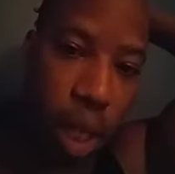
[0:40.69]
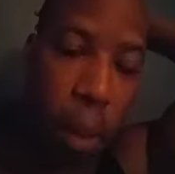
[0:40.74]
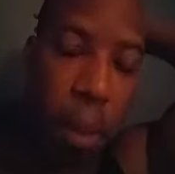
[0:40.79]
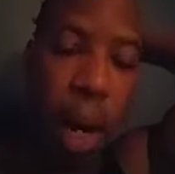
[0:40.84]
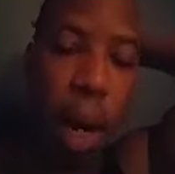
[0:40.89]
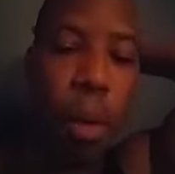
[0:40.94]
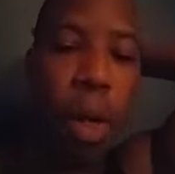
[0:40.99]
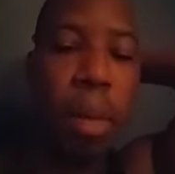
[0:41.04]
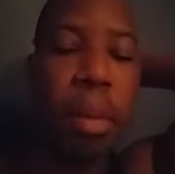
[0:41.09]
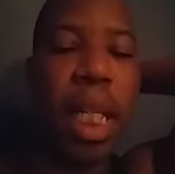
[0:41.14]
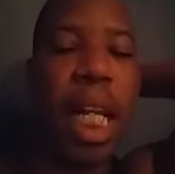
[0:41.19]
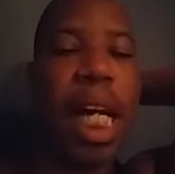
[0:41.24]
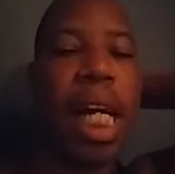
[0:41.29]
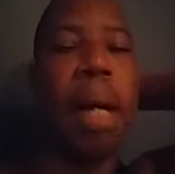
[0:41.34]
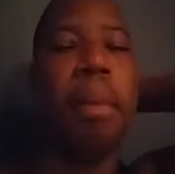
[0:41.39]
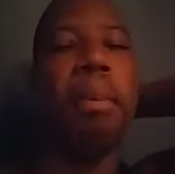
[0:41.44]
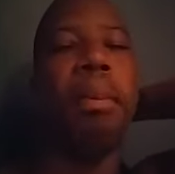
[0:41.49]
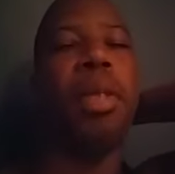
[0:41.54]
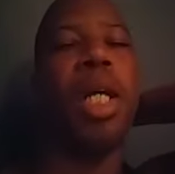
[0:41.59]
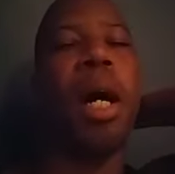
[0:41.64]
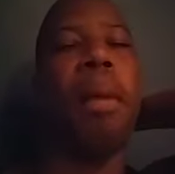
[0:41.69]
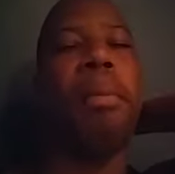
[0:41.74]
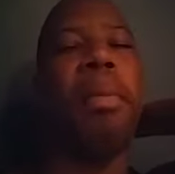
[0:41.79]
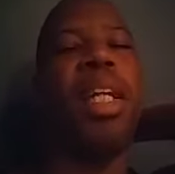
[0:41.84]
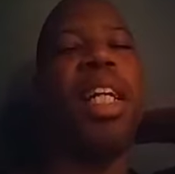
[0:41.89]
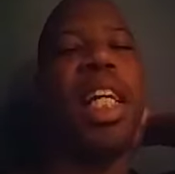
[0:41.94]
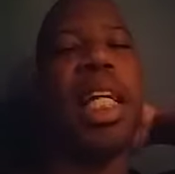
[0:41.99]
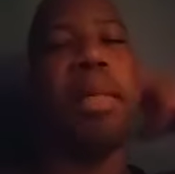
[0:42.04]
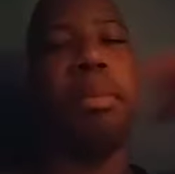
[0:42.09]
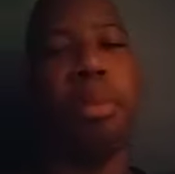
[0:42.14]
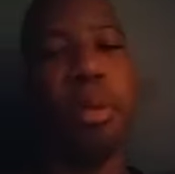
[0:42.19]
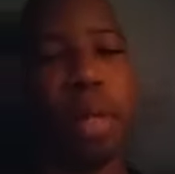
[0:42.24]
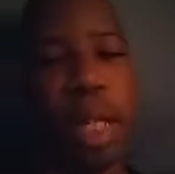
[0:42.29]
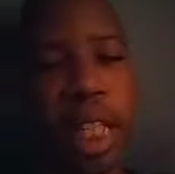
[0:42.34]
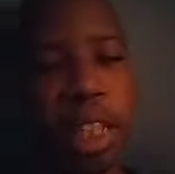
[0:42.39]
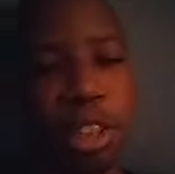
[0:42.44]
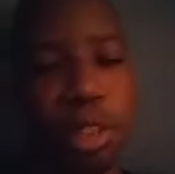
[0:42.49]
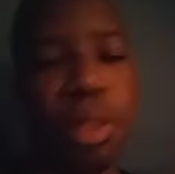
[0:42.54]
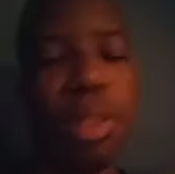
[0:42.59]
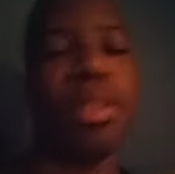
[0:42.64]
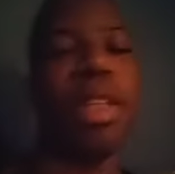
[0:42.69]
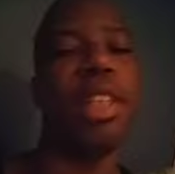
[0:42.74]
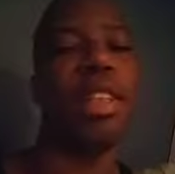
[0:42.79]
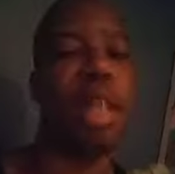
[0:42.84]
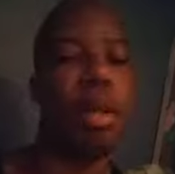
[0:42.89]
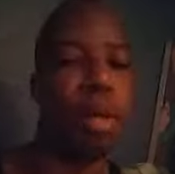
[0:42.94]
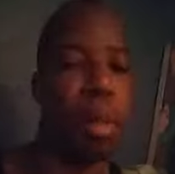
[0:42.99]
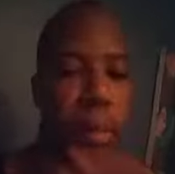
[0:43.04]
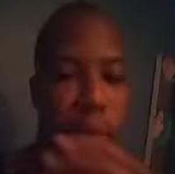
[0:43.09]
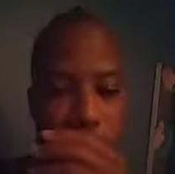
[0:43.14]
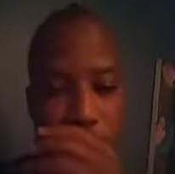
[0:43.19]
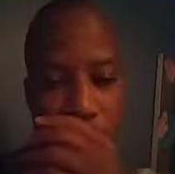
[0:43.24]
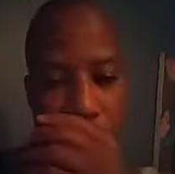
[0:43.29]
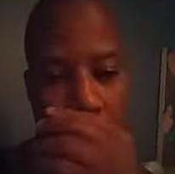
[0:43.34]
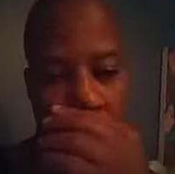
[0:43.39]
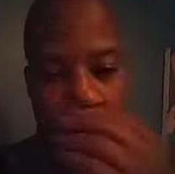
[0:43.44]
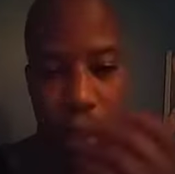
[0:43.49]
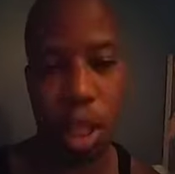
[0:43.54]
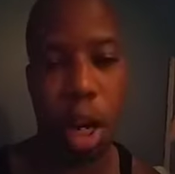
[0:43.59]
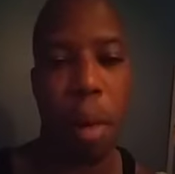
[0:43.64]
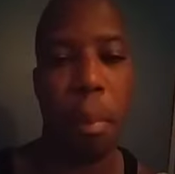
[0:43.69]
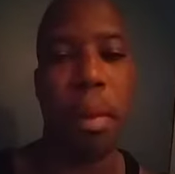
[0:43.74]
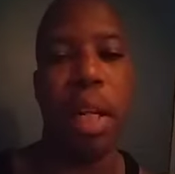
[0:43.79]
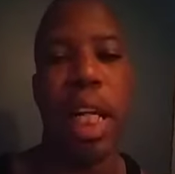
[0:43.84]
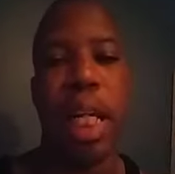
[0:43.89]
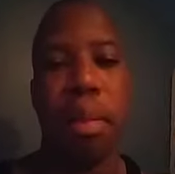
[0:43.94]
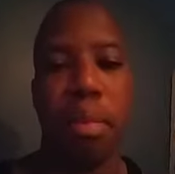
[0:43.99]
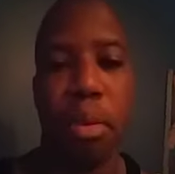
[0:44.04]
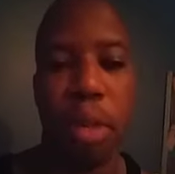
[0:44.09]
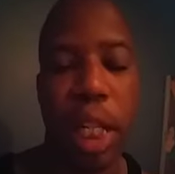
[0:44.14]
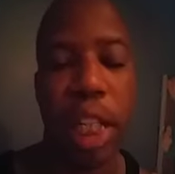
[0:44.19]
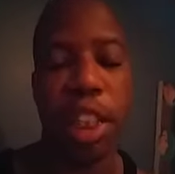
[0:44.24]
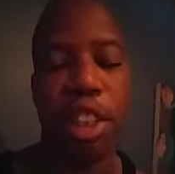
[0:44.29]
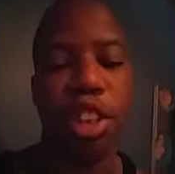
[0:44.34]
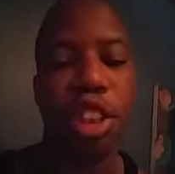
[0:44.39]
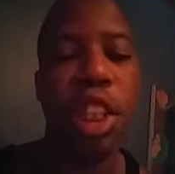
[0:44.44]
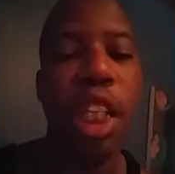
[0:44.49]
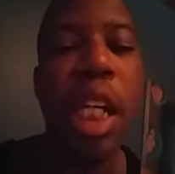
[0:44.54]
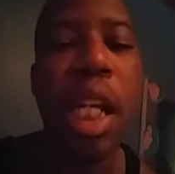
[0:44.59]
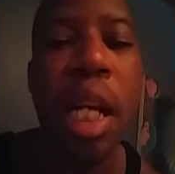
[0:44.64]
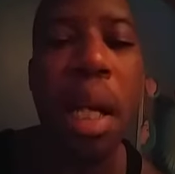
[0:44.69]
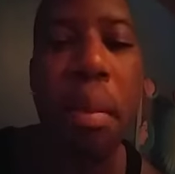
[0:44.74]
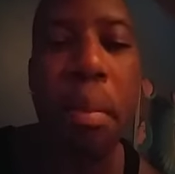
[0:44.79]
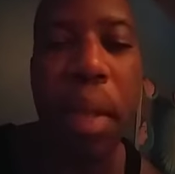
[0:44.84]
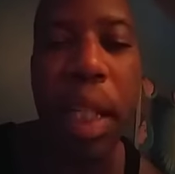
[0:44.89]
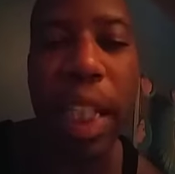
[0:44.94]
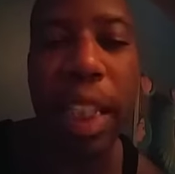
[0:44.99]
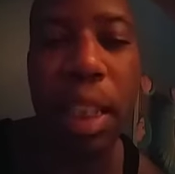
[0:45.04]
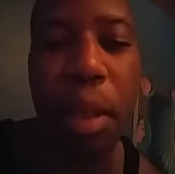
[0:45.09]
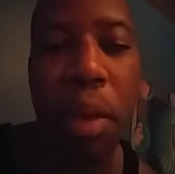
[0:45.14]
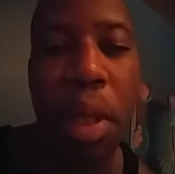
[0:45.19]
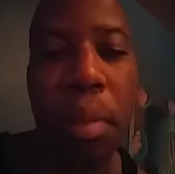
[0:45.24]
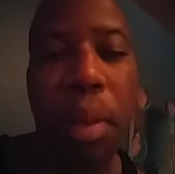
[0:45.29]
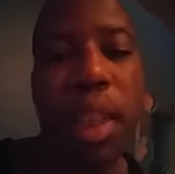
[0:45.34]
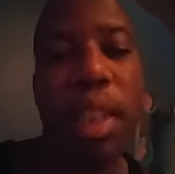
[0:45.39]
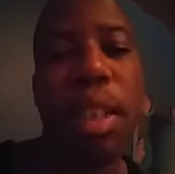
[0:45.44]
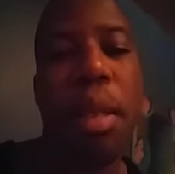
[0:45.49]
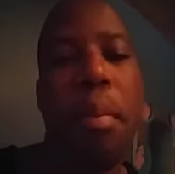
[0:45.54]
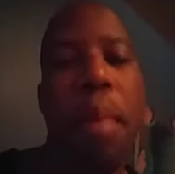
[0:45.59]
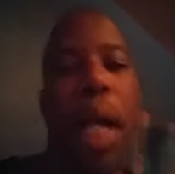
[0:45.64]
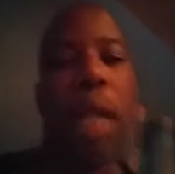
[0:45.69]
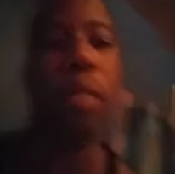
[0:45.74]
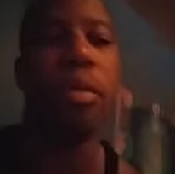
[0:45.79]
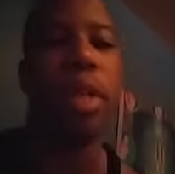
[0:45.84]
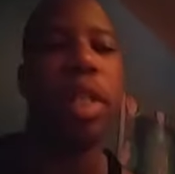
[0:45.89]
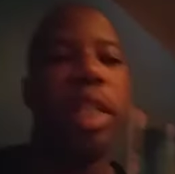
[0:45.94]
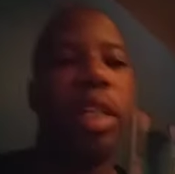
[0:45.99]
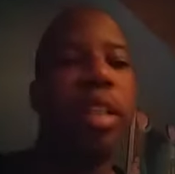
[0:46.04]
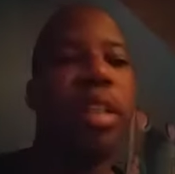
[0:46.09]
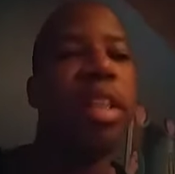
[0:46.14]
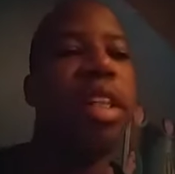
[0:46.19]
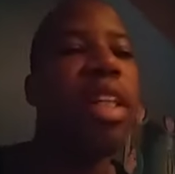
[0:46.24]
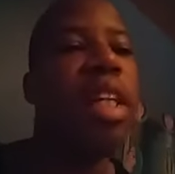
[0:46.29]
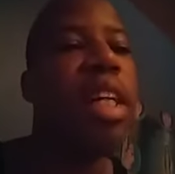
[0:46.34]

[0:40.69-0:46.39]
But I want to be like a, a play branch. The reason I say I want to be like a y'all play branch because I want to be somebody where